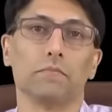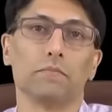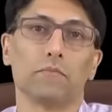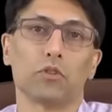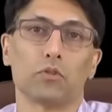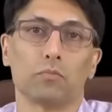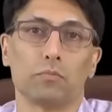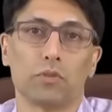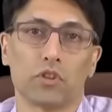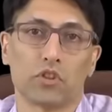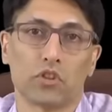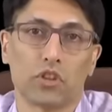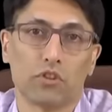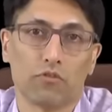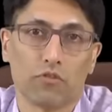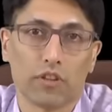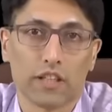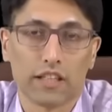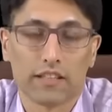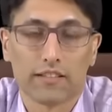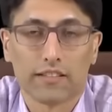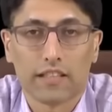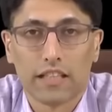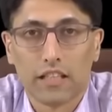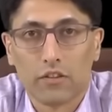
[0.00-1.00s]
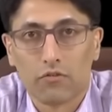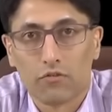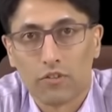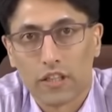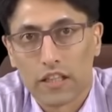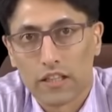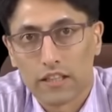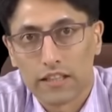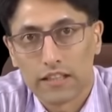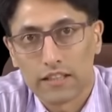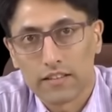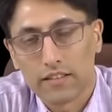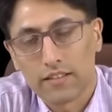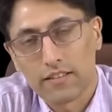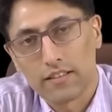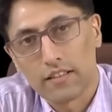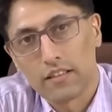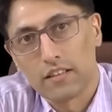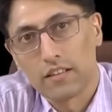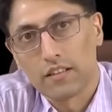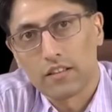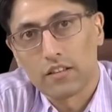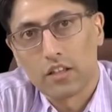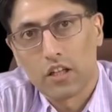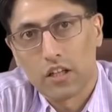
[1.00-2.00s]
specifics in various
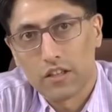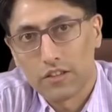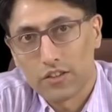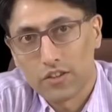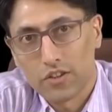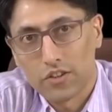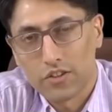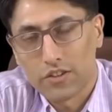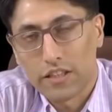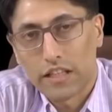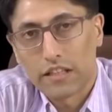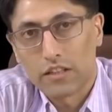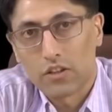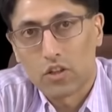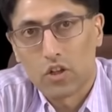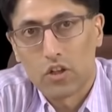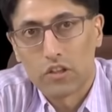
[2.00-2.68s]
cultures and